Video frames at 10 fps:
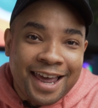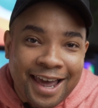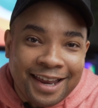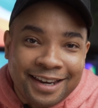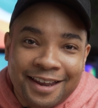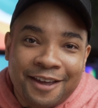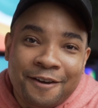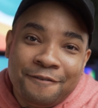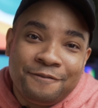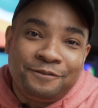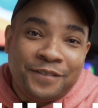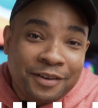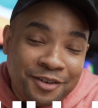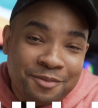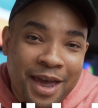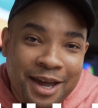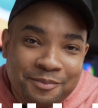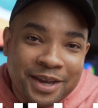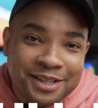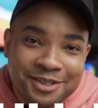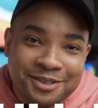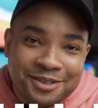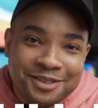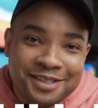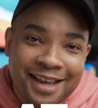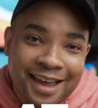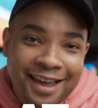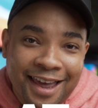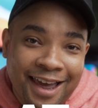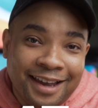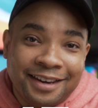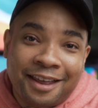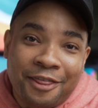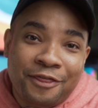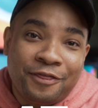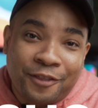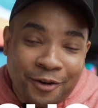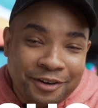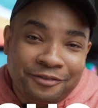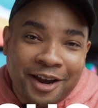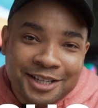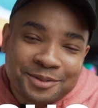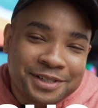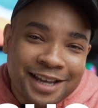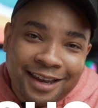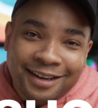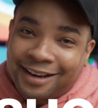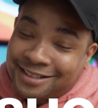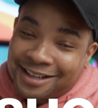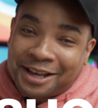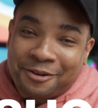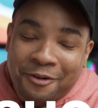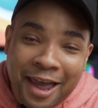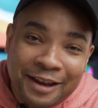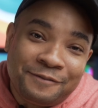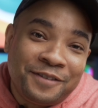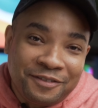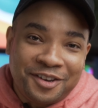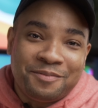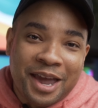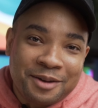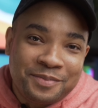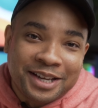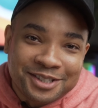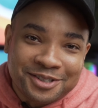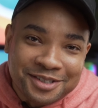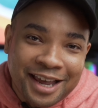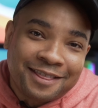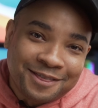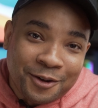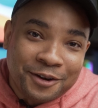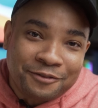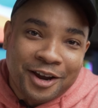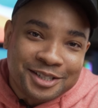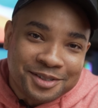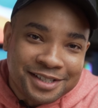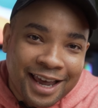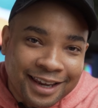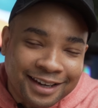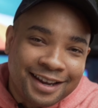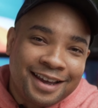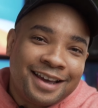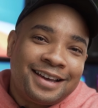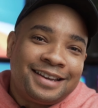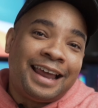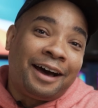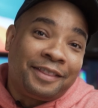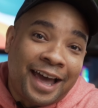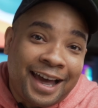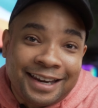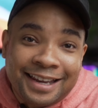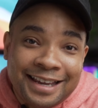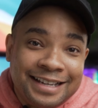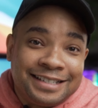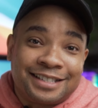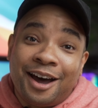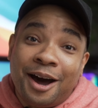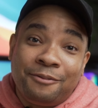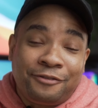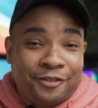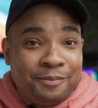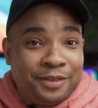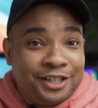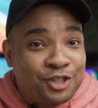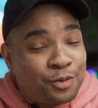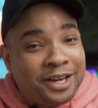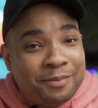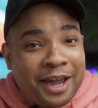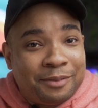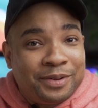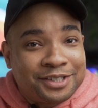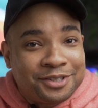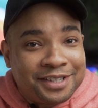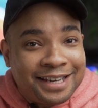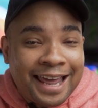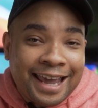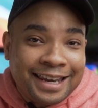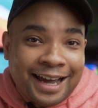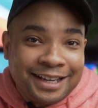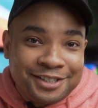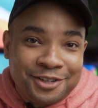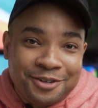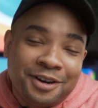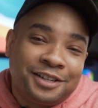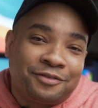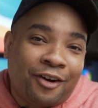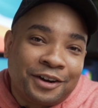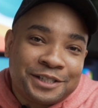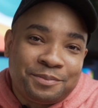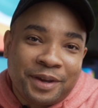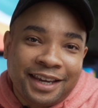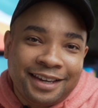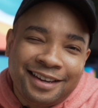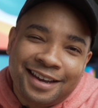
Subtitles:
at 50 megapixels at 30 frames per second. I said that right, 50 megapixels at 30 frames per second. Now that is up from the 20 megapixels in the A9 II as far as speed,